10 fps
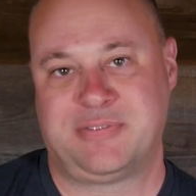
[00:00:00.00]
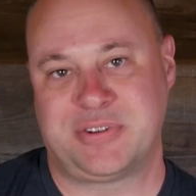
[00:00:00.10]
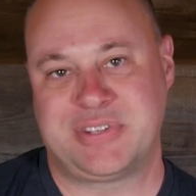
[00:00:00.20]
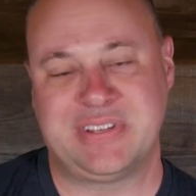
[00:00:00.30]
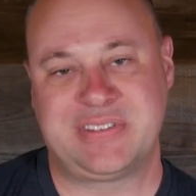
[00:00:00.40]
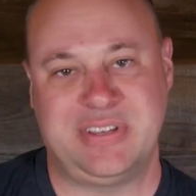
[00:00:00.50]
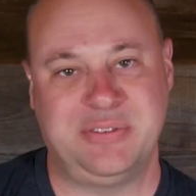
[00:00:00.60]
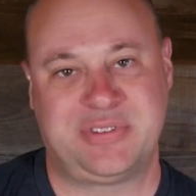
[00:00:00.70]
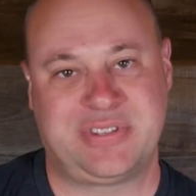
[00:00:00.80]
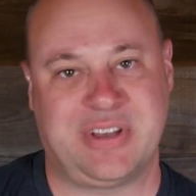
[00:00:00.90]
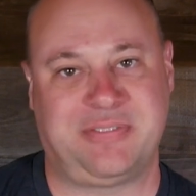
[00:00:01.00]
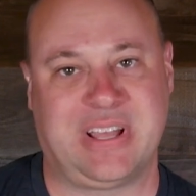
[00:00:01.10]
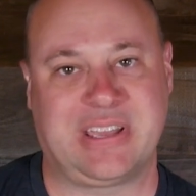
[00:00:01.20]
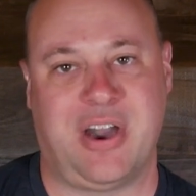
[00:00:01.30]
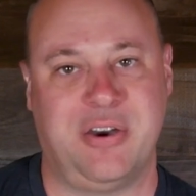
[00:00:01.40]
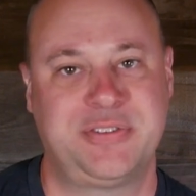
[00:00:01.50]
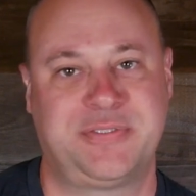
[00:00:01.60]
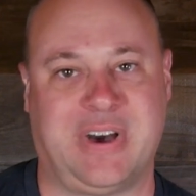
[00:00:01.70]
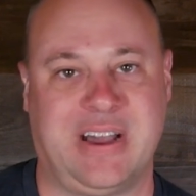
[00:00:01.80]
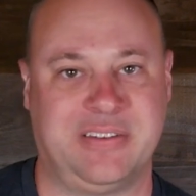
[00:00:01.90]
forcing us to use stuff like
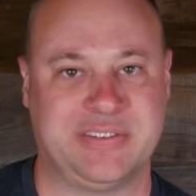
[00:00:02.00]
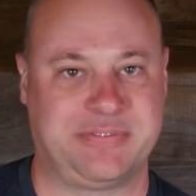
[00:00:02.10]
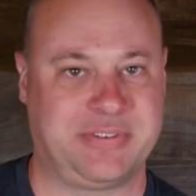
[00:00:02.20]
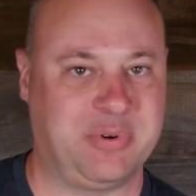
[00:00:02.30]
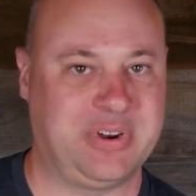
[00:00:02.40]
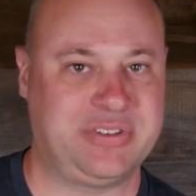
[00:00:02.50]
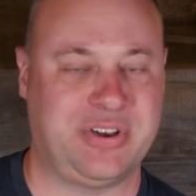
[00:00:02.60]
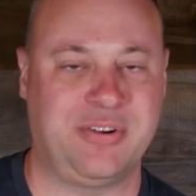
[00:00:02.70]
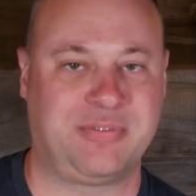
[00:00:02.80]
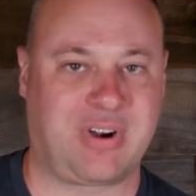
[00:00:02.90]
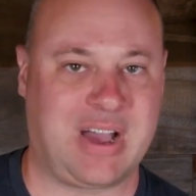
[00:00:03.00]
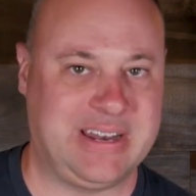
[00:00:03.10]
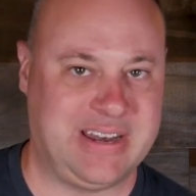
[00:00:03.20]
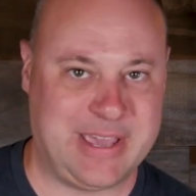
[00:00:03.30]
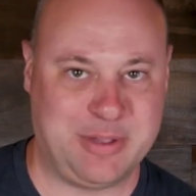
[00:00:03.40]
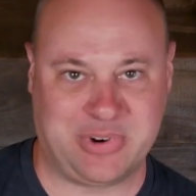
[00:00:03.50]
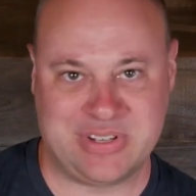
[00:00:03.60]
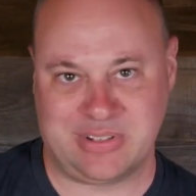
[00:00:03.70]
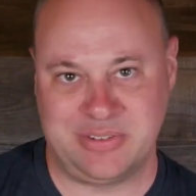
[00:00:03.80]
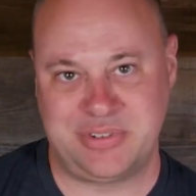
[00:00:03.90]
host files if we wanted to override name
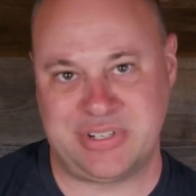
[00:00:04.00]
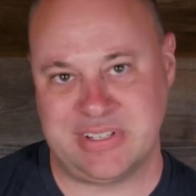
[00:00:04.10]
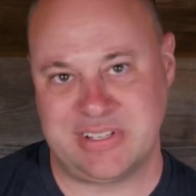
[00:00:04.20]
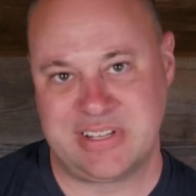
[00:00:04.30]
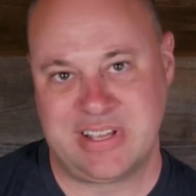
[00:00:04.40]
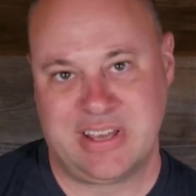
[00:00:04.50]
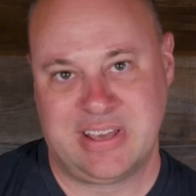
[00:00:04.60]
resolutions.